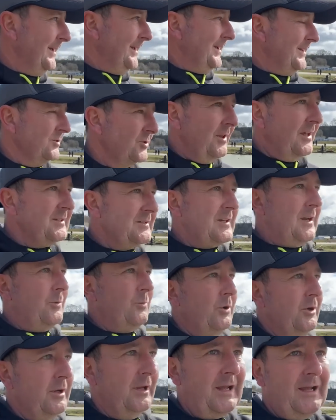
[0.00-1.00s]
so that's it
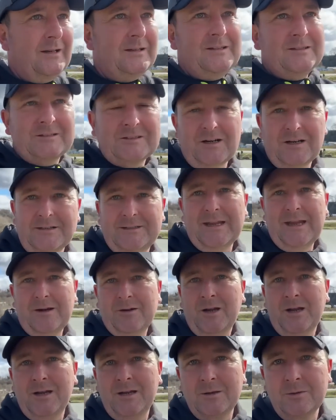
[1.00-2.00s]
we're going to head inside now
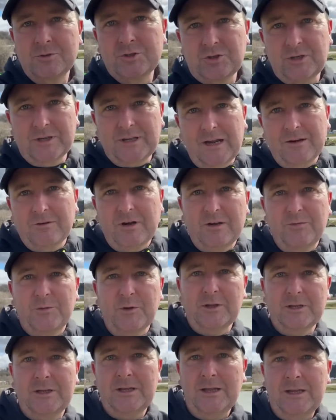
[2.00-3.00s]
just to get ready for
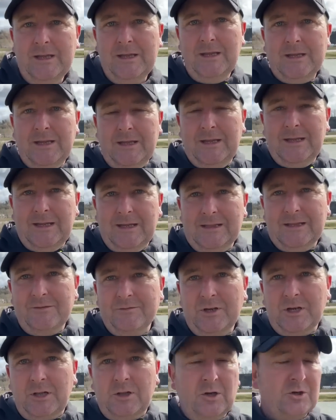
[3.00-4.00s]
the 11
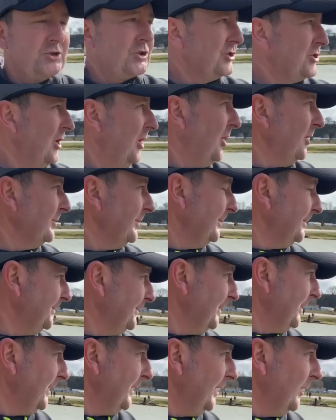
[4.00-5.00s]
o'clock start
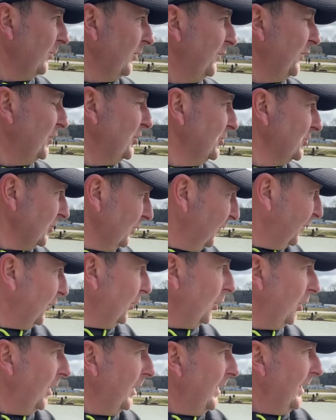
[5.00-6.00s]
uh, we're fishing till
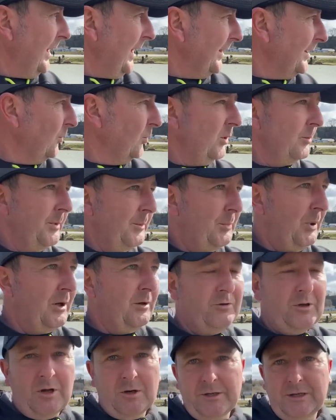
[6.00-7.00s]
4 and there will be
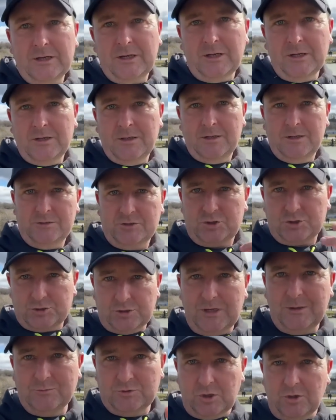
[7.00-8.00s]
periodic
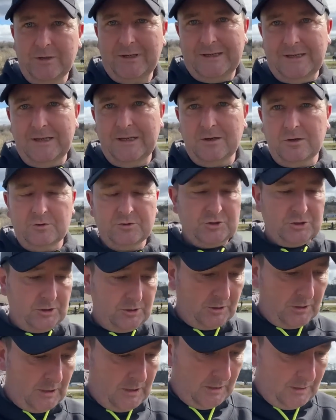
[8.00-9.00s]
streams on here onto
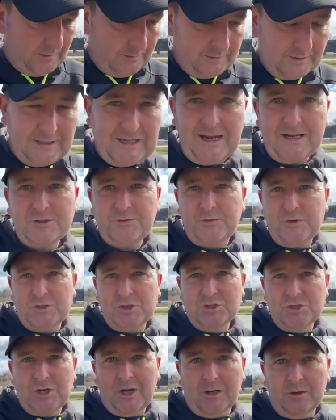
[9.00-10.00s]
the catch
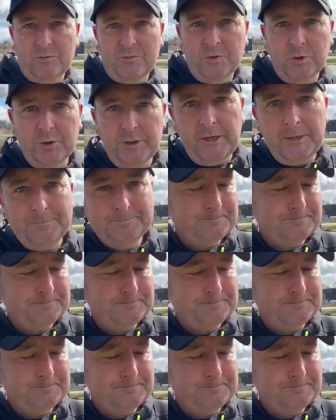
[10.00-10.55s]
fishing channel for you